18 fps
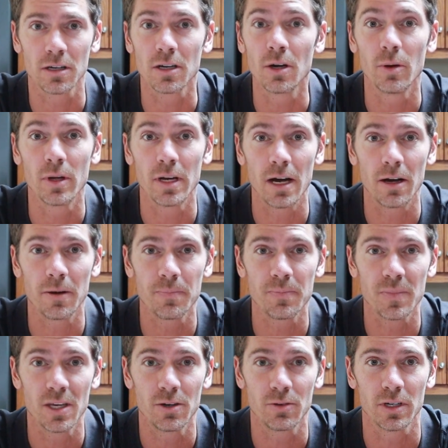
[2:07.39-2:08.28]
going out
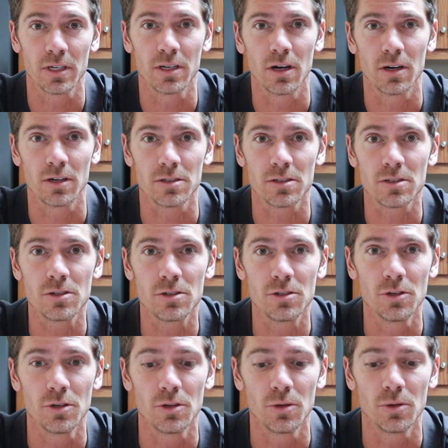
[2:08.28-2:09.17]
in regards
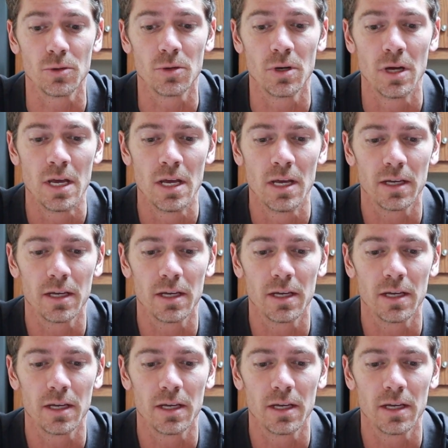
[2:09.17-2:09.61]
to